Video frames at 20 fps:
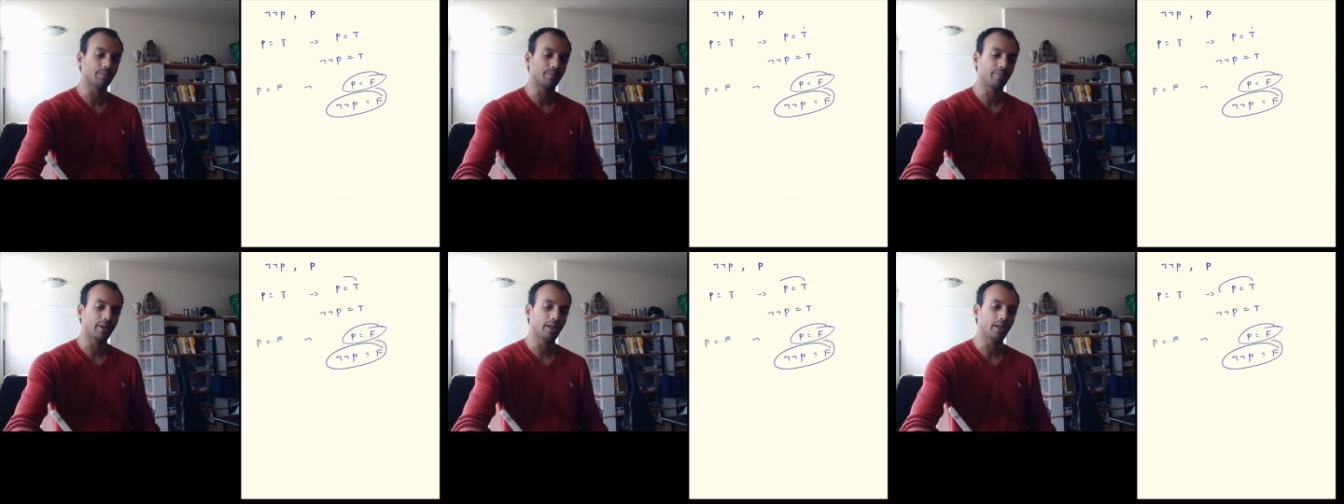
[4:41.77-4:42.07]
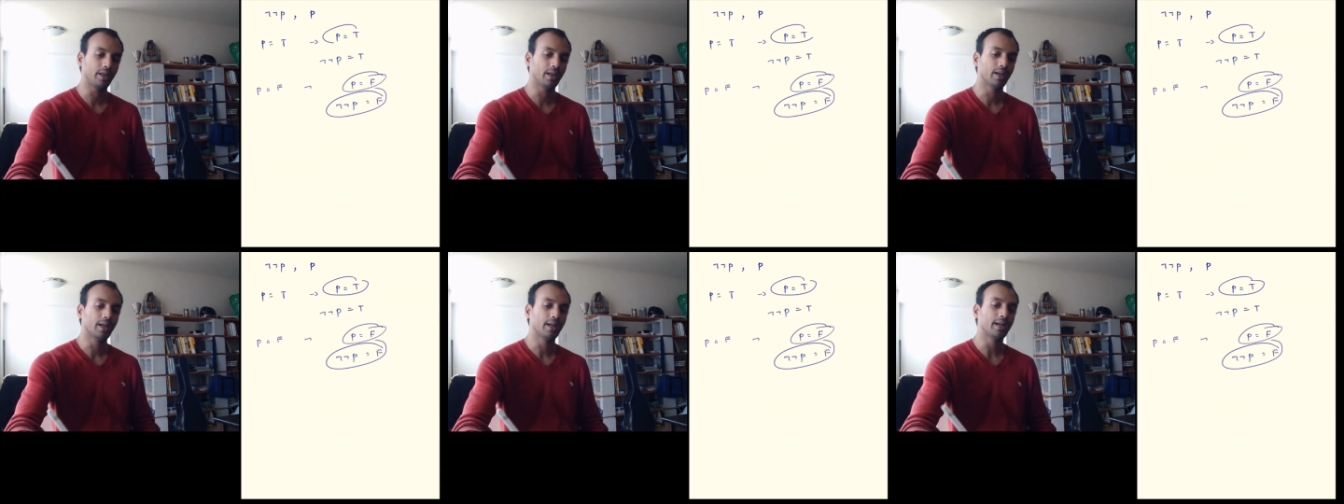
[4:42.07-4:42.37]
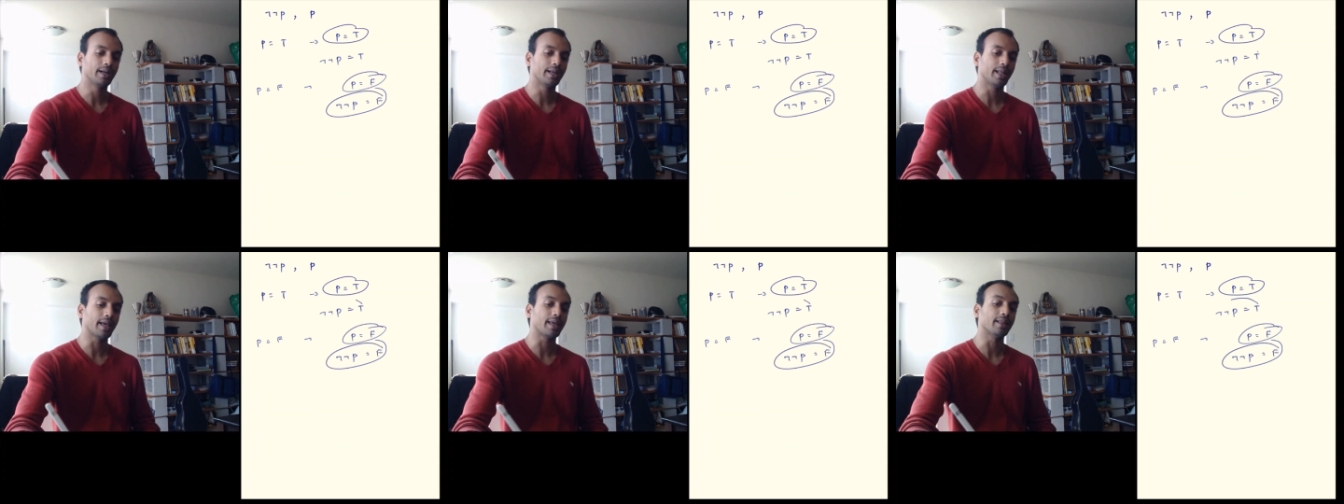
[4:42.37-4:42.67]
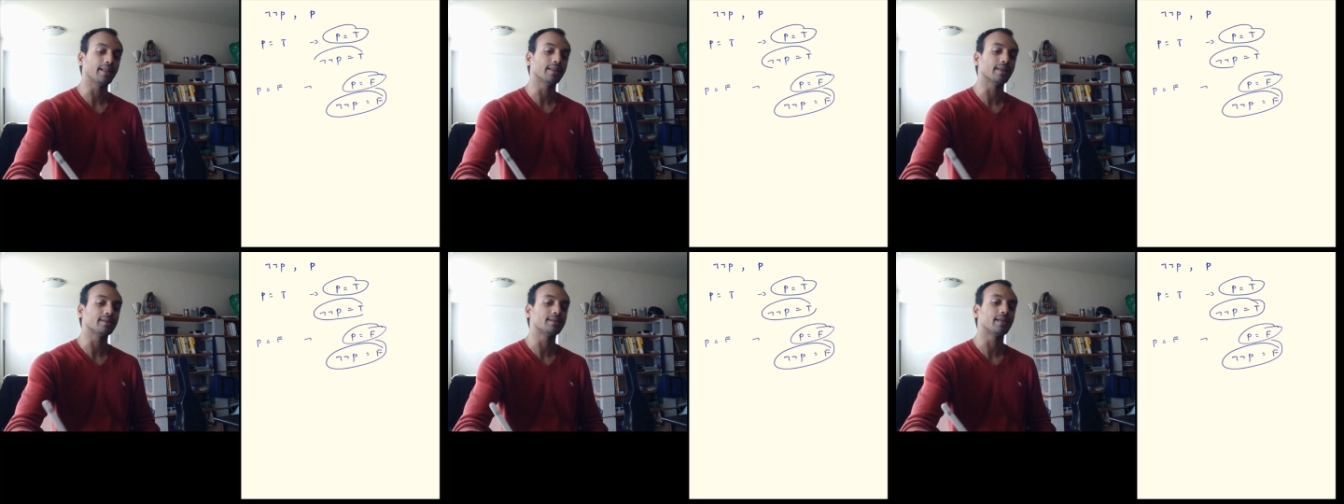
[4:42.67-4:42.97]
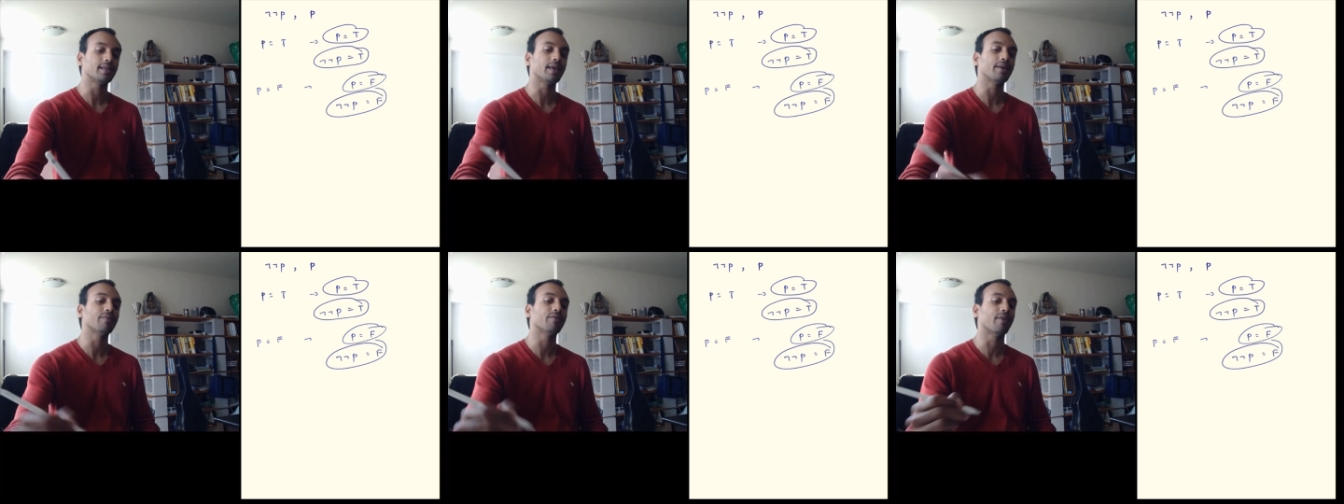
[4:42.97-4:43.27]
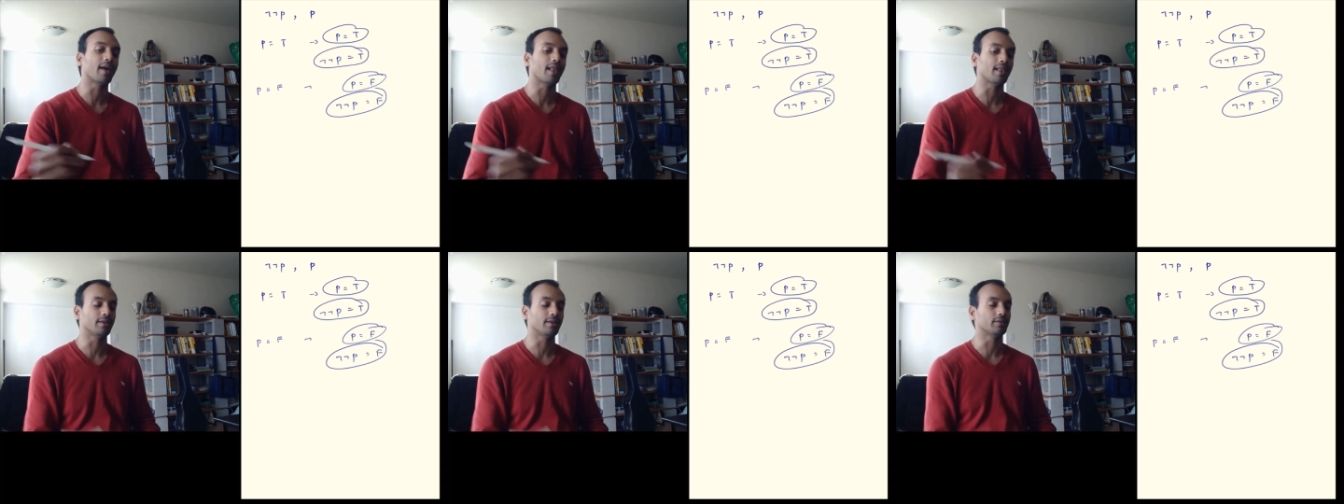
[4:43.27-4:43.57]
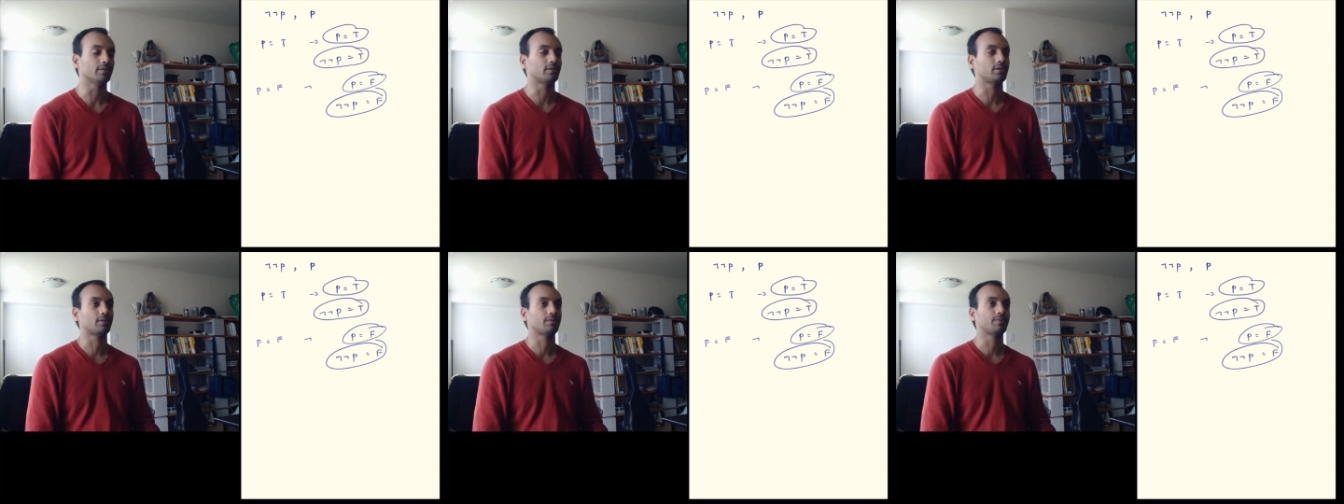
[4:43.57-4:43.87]
p taking the same
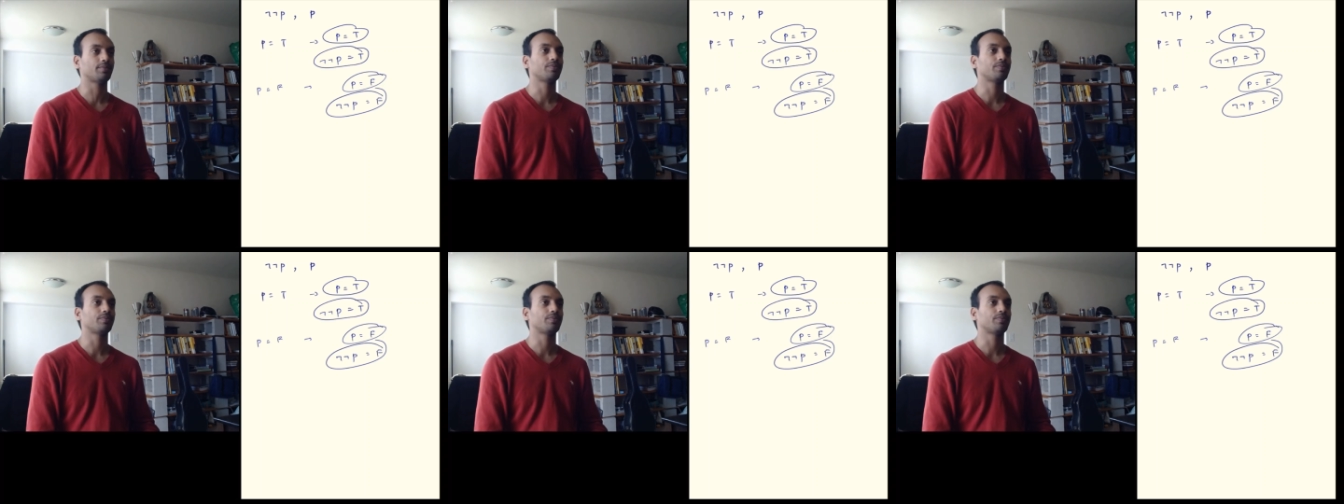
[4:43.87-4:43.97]
values